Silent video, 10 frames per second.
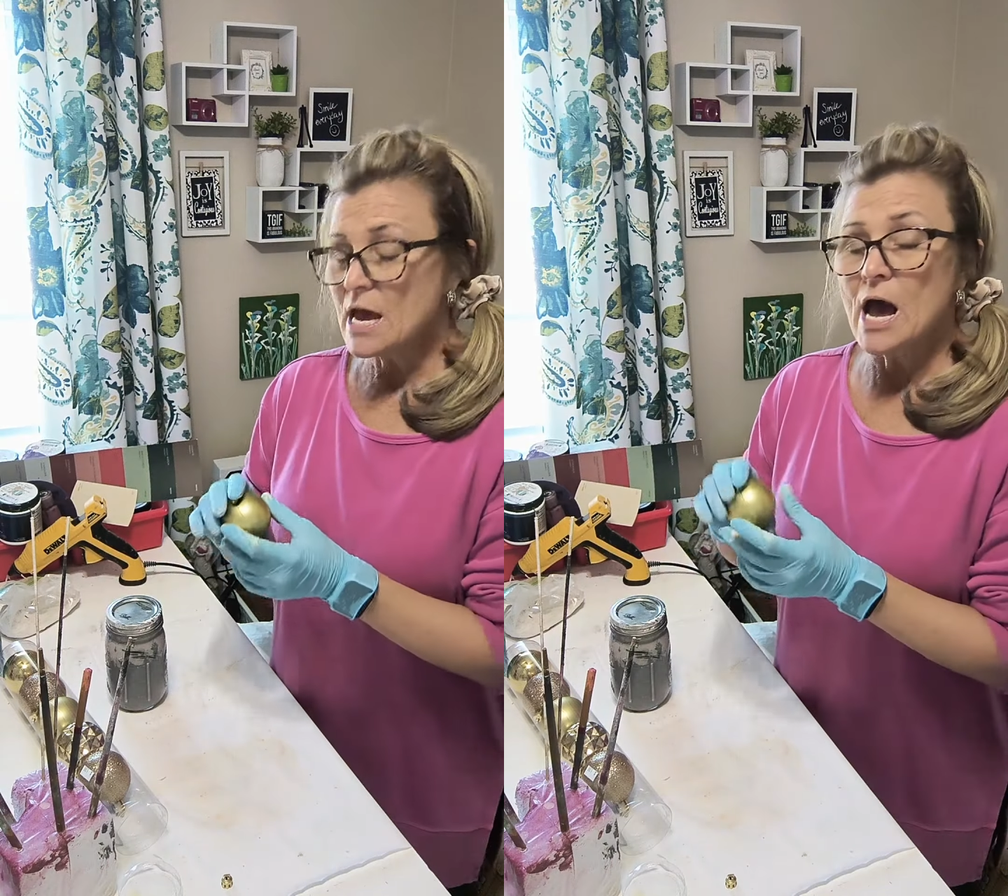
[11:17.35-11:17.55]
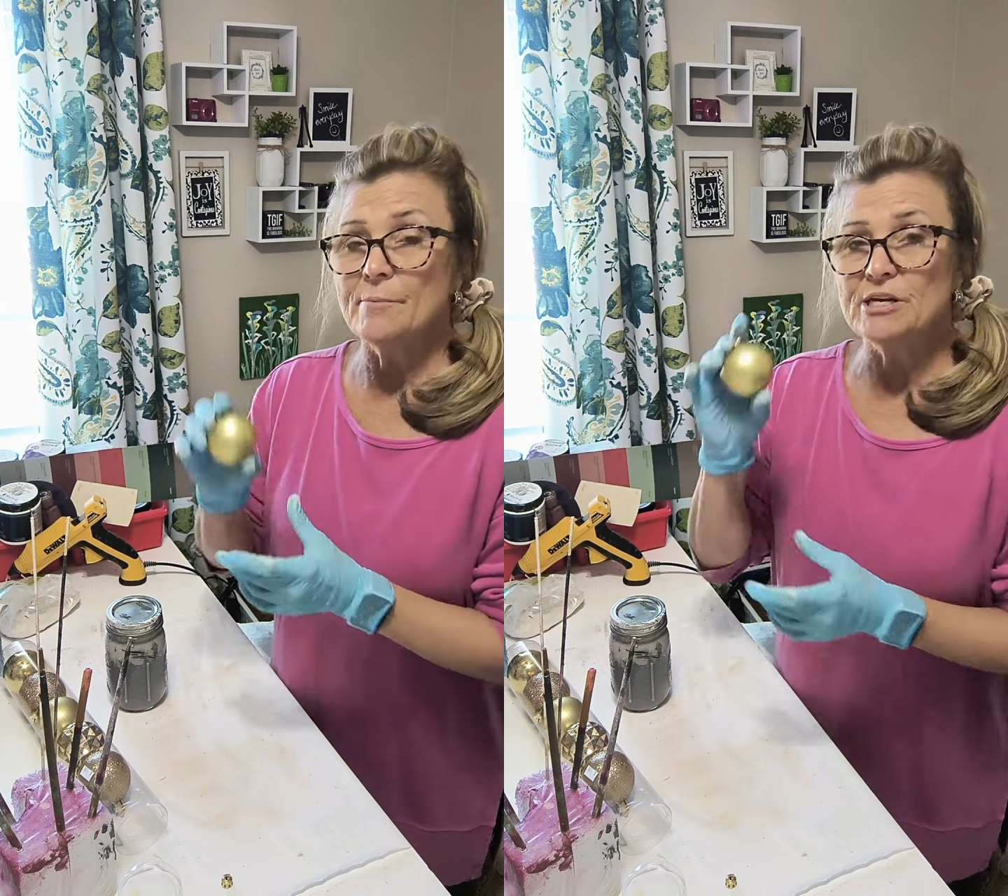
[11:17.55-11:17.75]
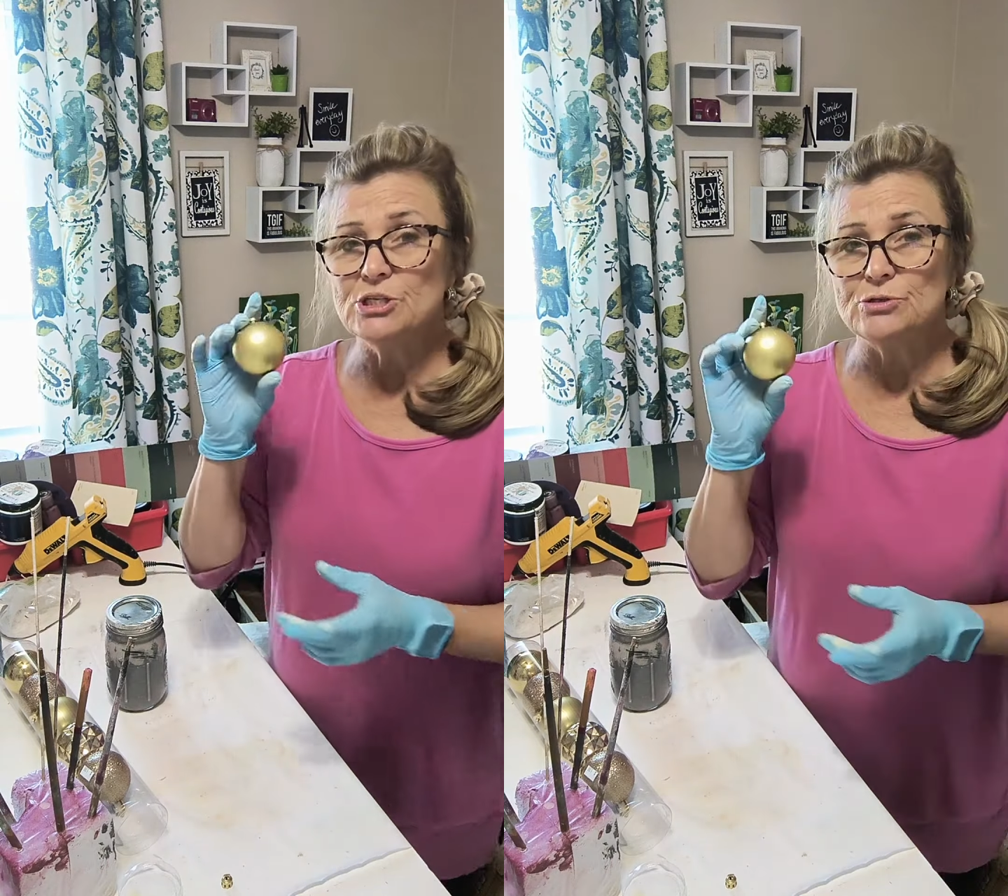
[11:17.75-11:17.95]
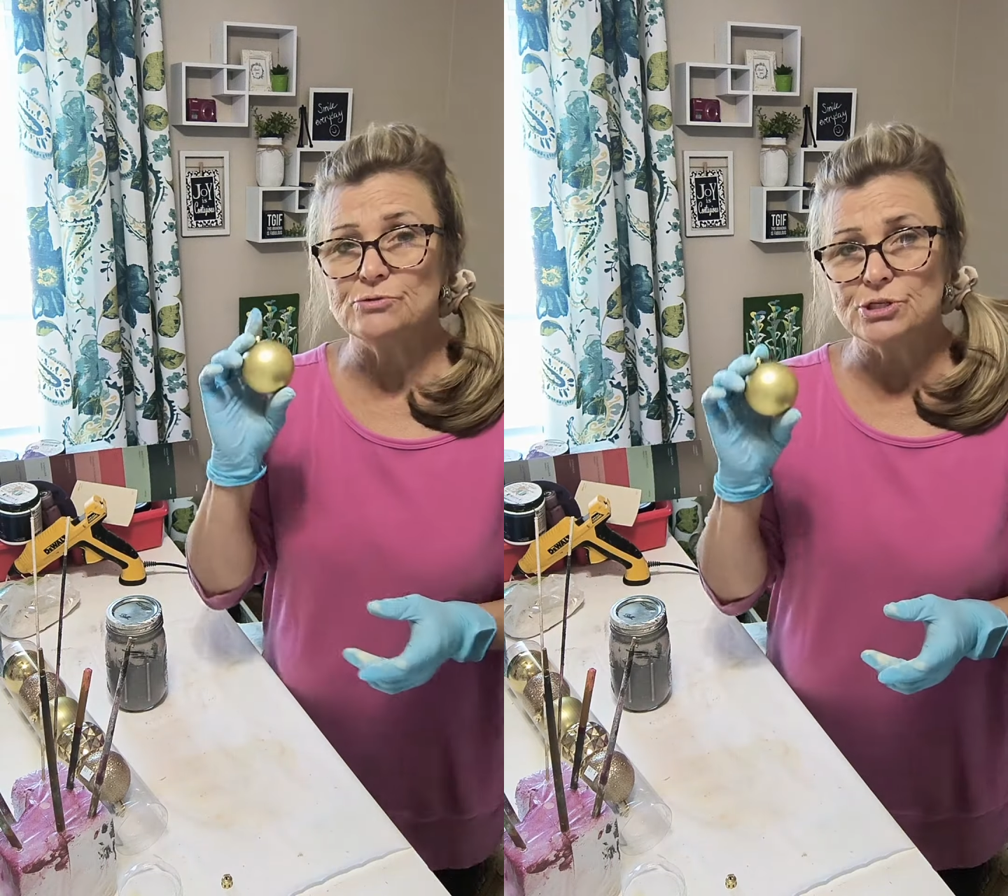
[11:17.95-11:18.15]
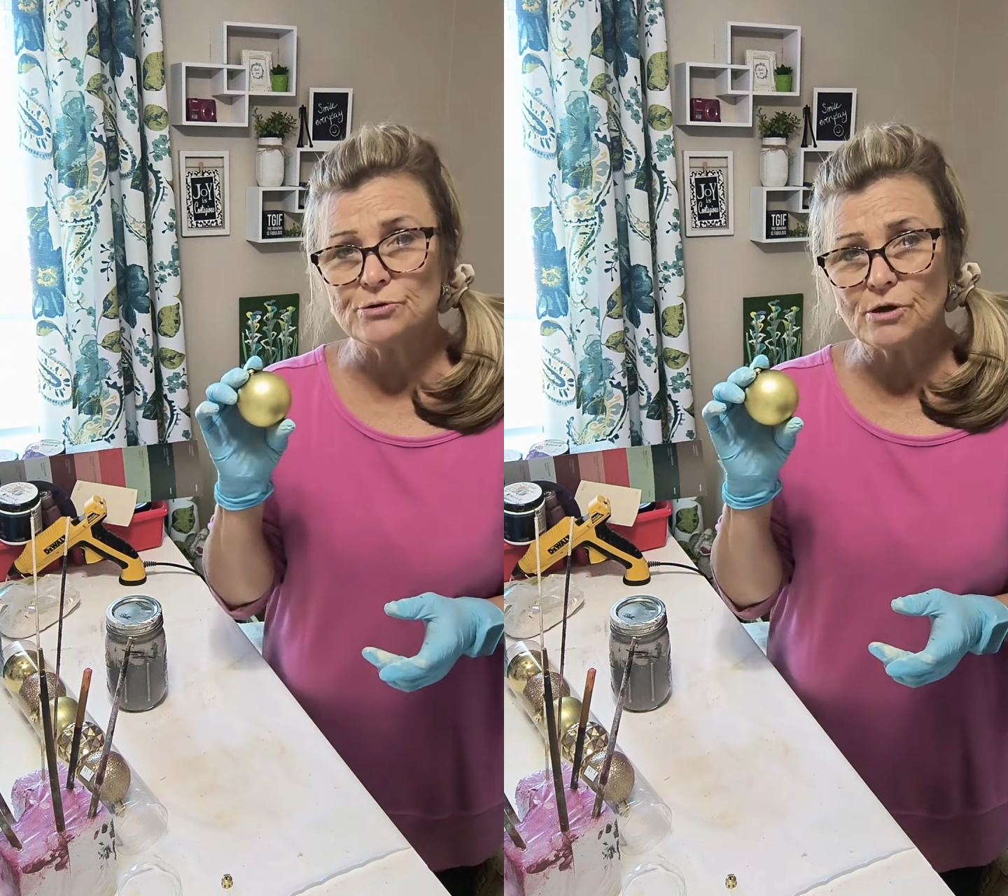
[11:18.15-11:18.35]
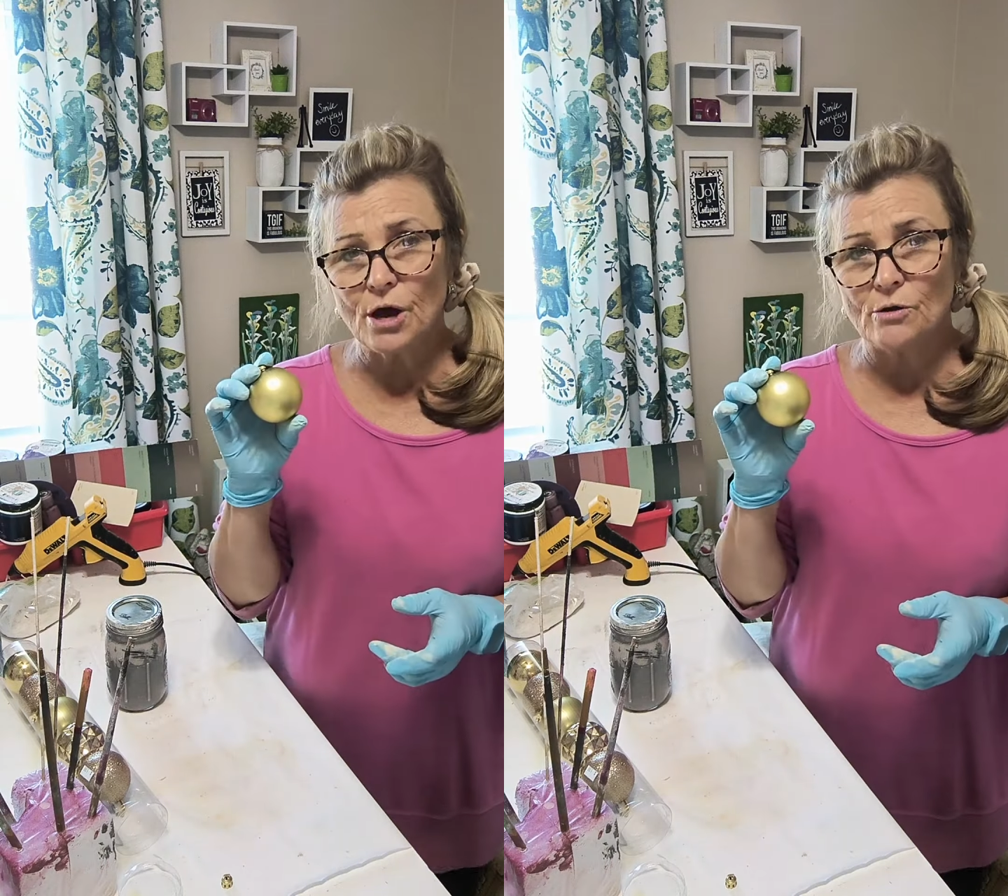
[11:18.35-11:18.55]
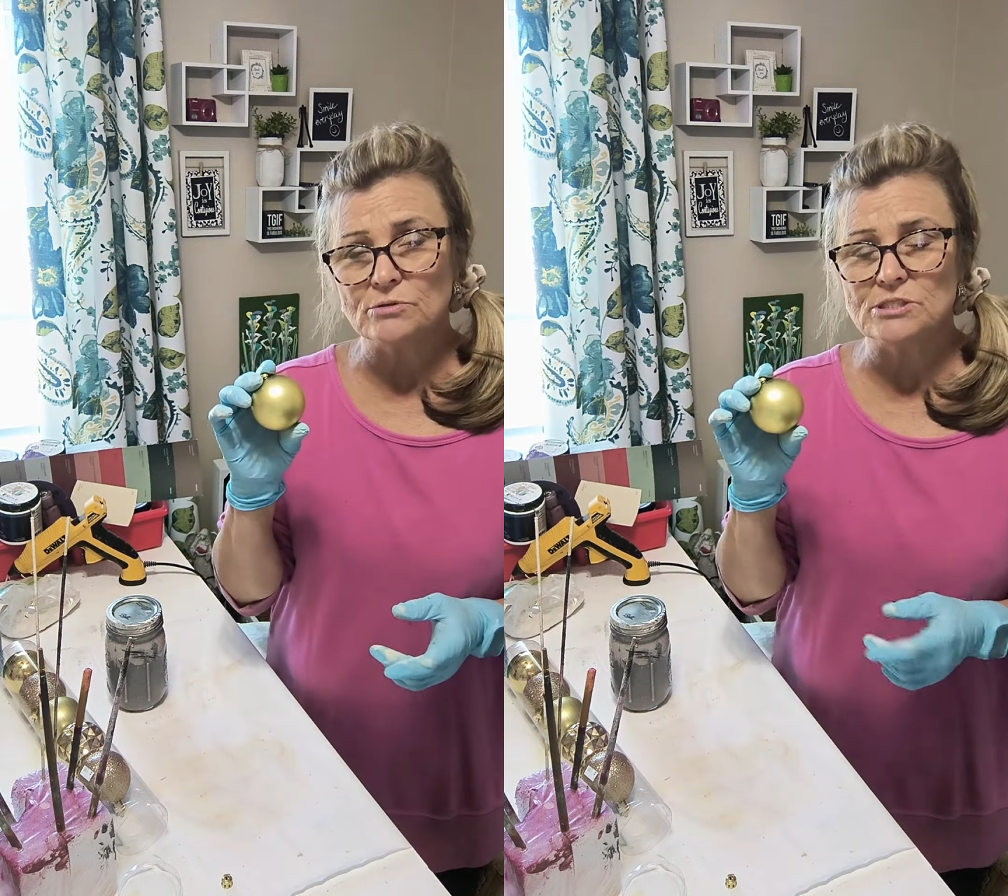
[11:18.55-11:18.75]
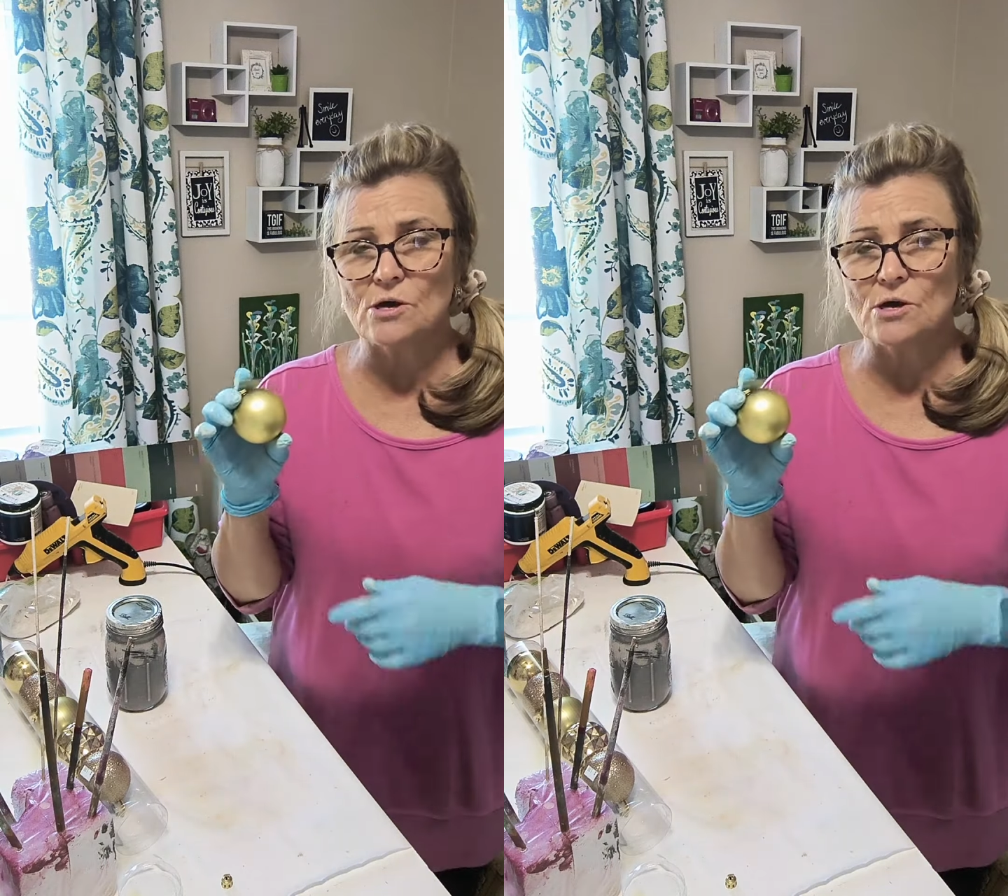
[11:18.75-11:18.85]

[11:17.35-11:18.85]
I'm going to do 2 coats.